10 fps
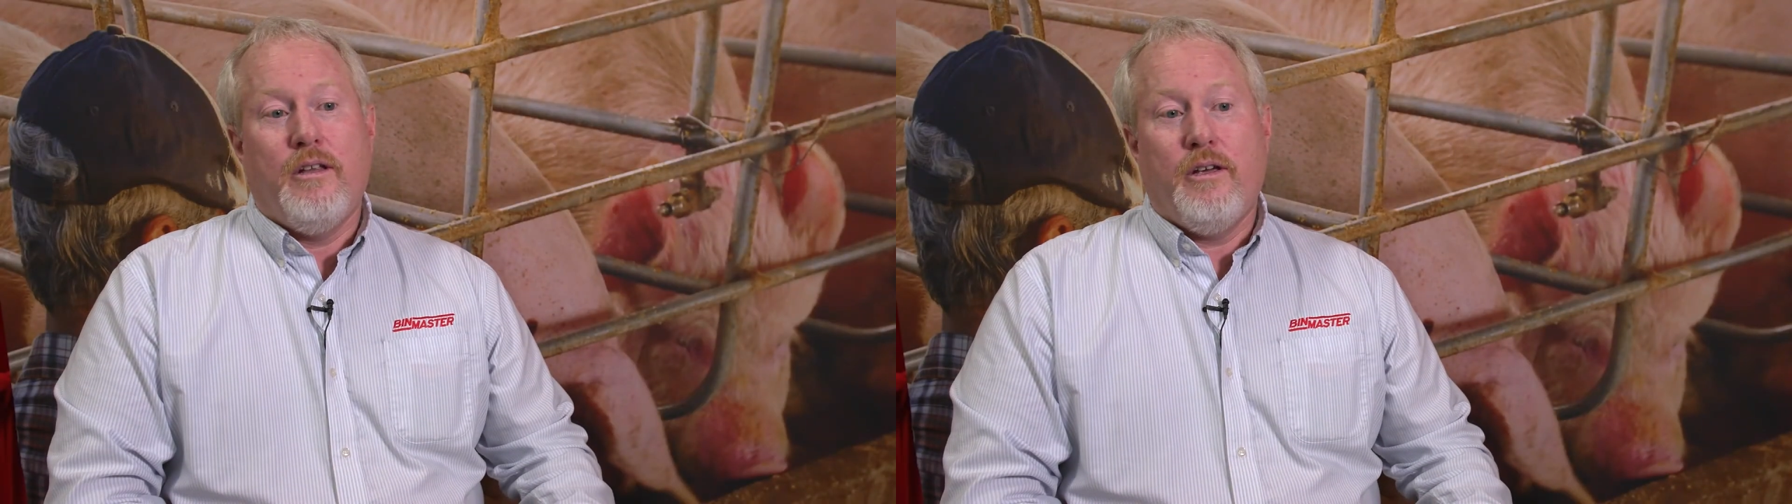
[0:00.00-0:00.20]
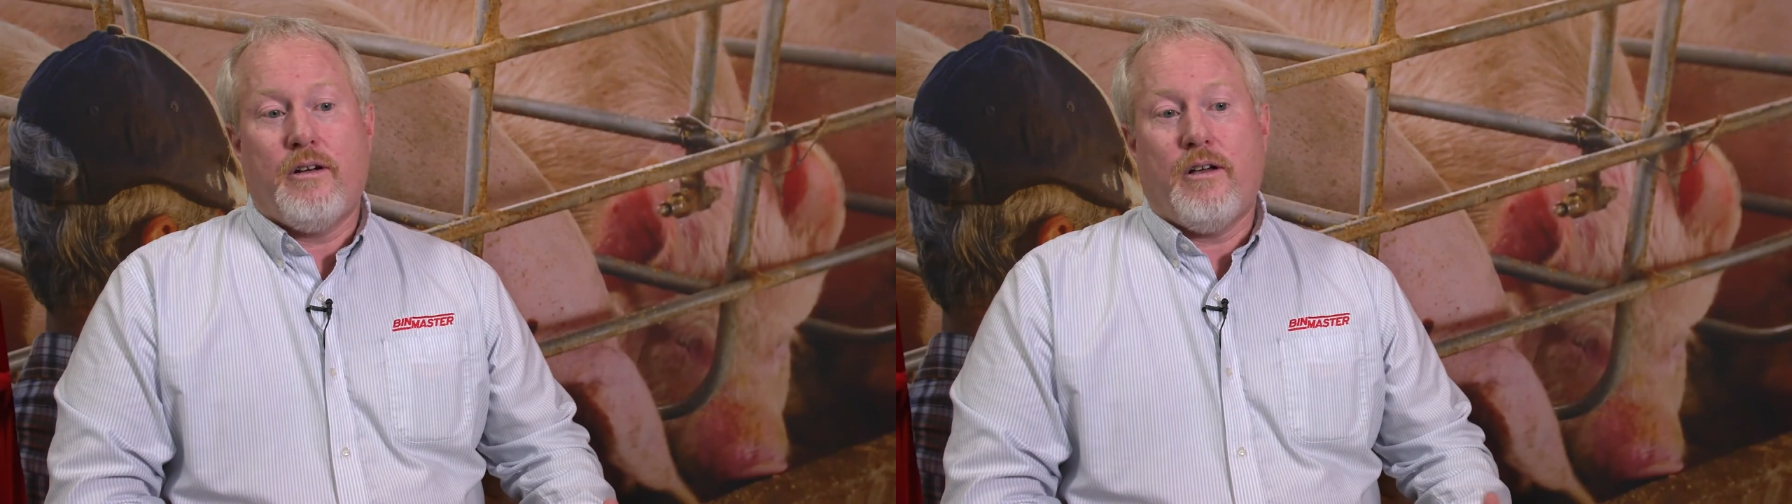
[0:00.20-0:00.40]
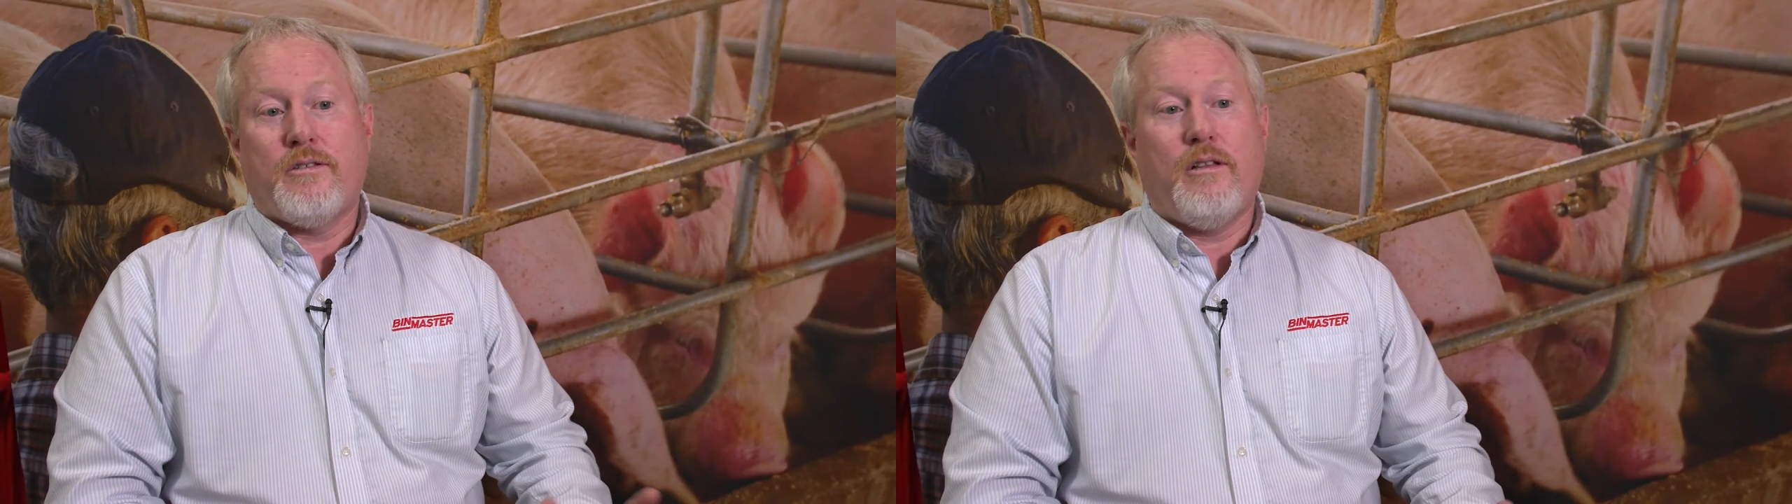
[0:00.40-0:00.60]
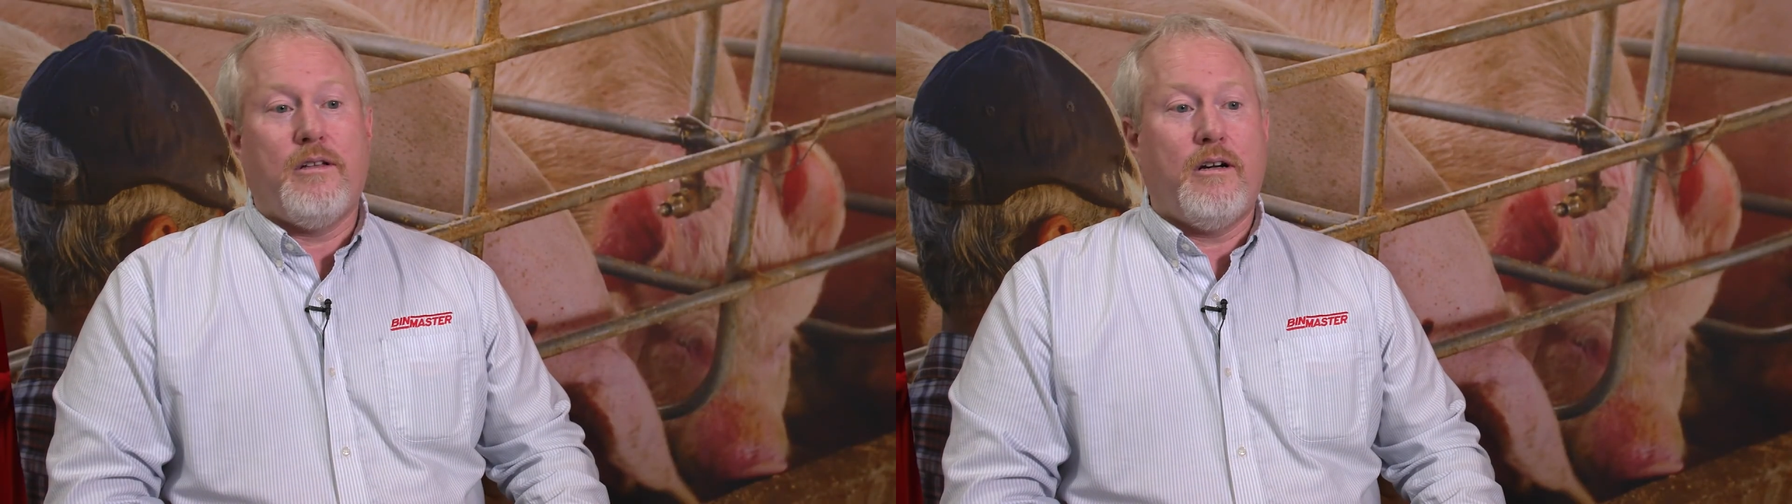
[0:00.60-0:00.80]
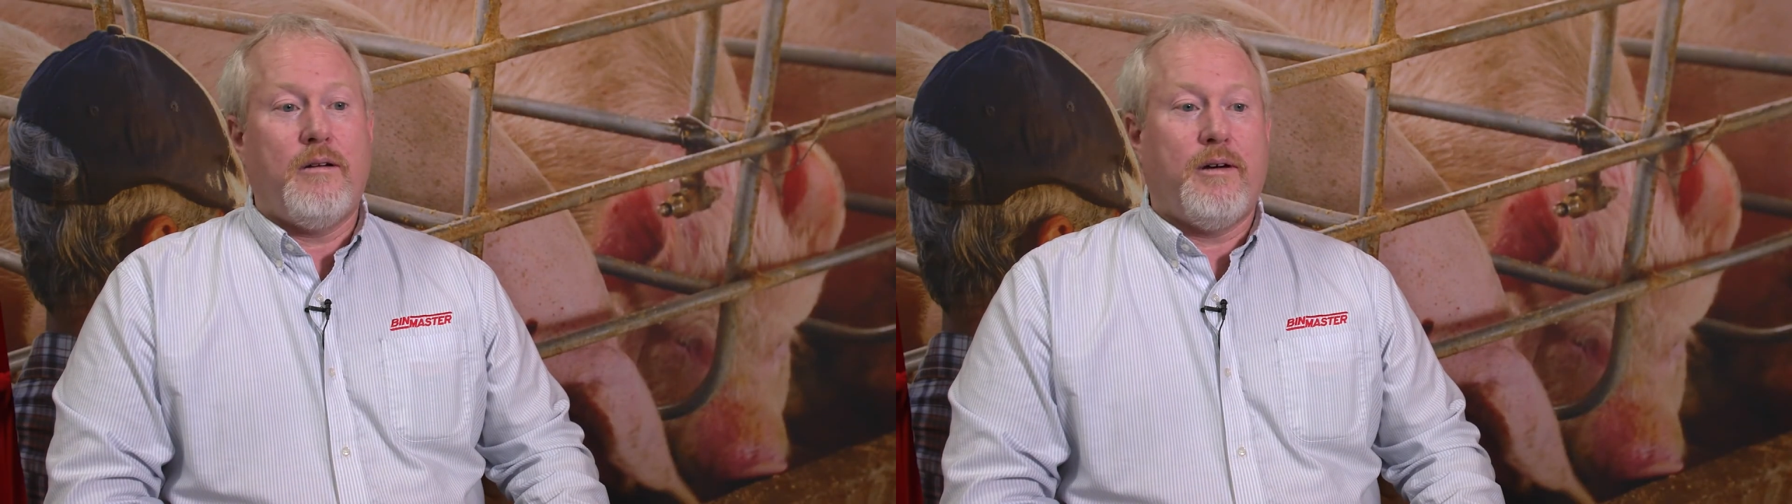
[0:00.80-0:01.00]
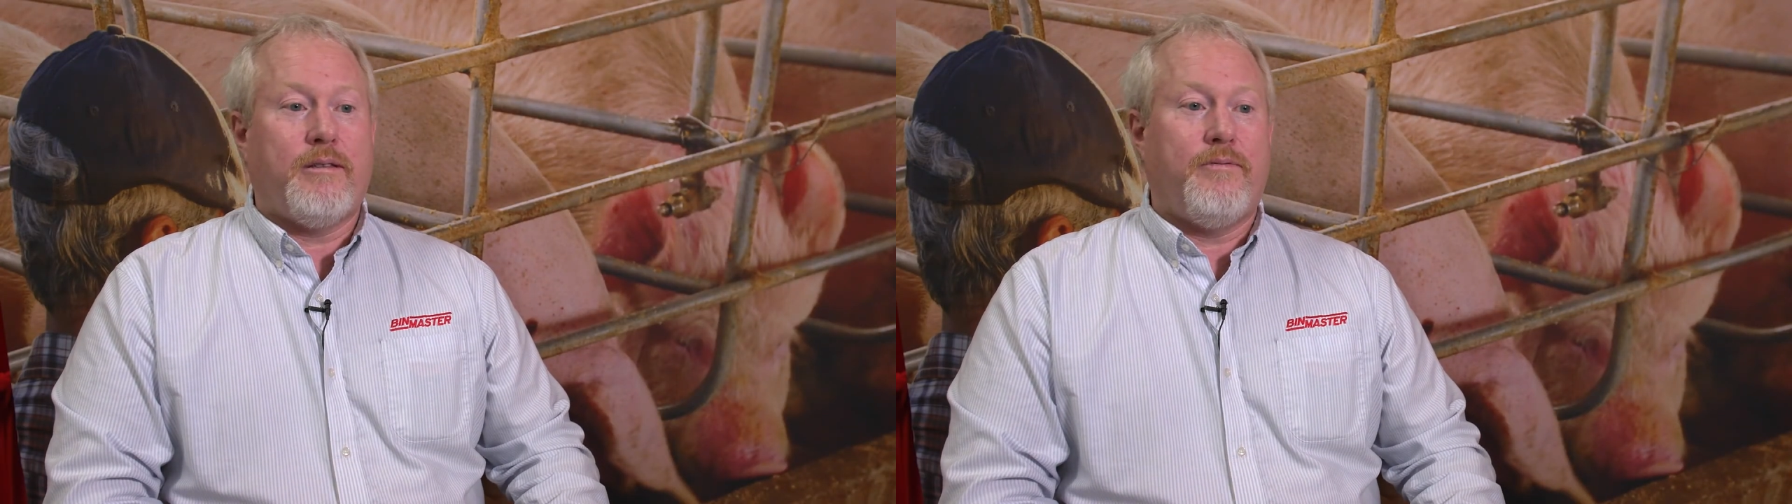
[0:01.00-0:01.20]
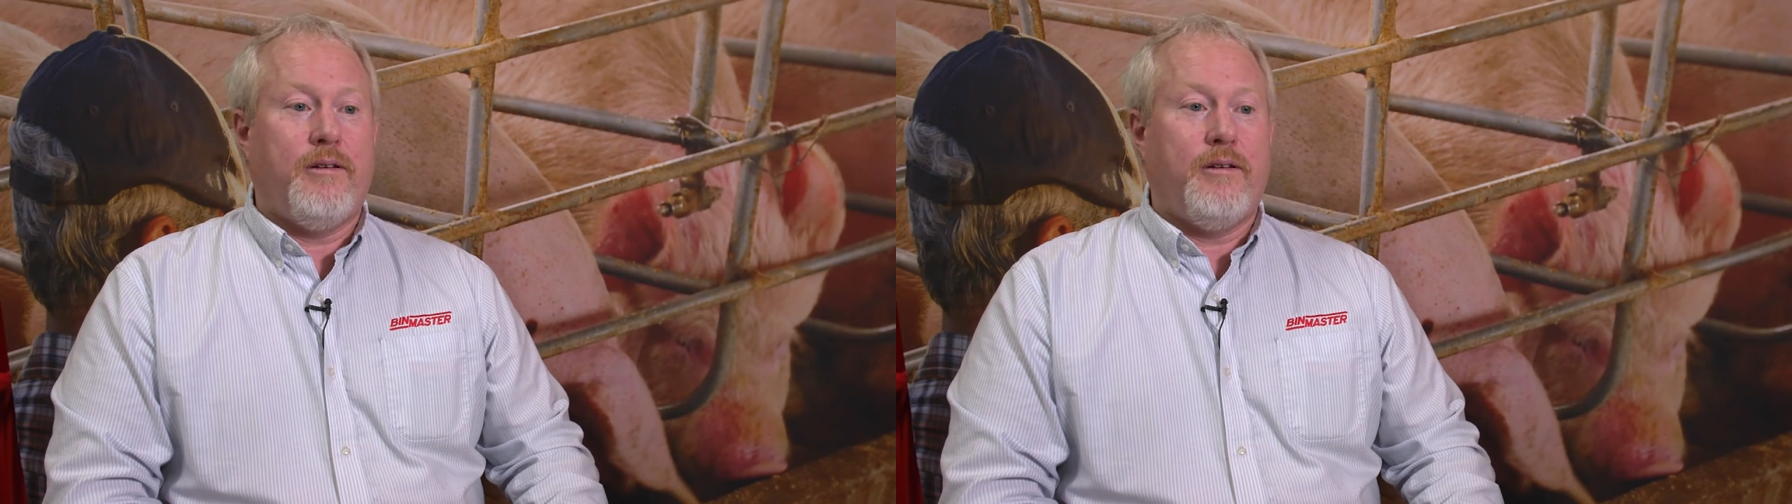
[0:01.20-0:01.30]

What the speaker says: You can also learn about the